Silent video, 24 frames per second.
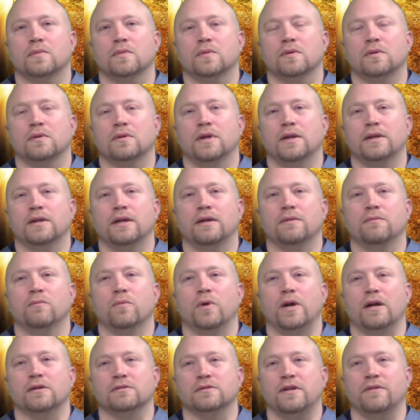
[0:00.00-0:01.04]
then
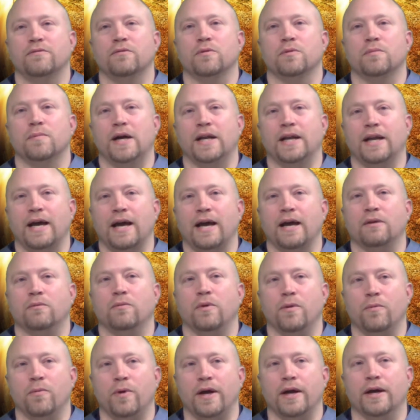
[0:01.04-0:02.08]
when I was living with my dad,
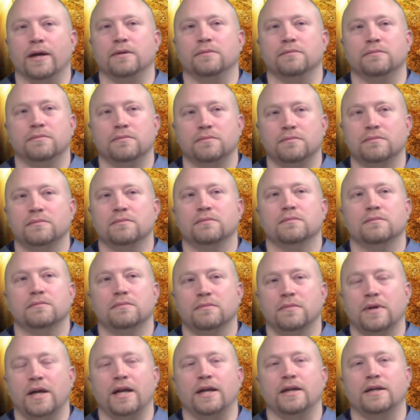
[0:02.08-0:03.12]
we went
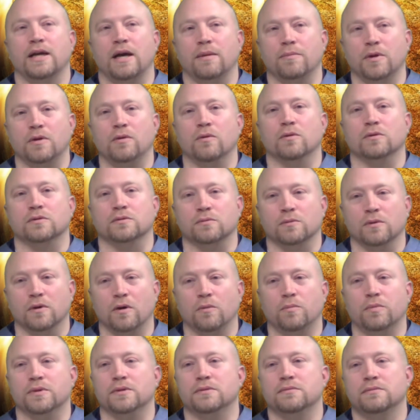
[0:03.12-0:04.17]
anytime the doors were
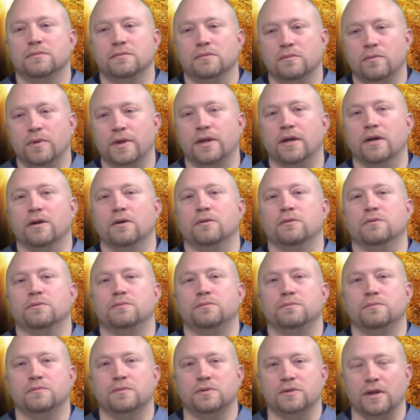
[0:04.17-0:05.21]
open. We'd go
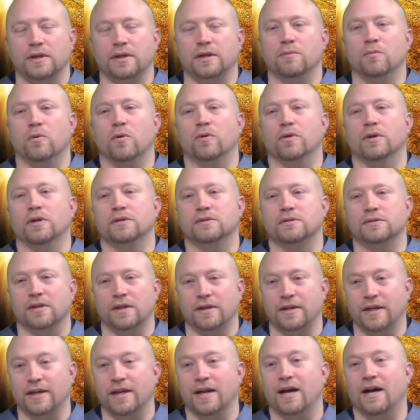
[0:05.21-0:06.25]
Sunday morning,
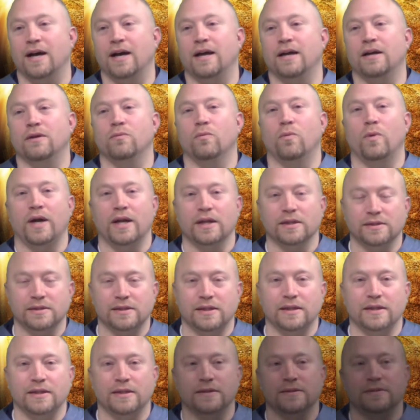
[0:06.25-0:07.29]
Sunday night,
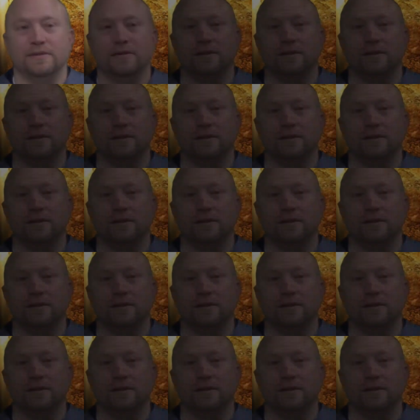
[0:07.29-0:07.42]
Wednesdays.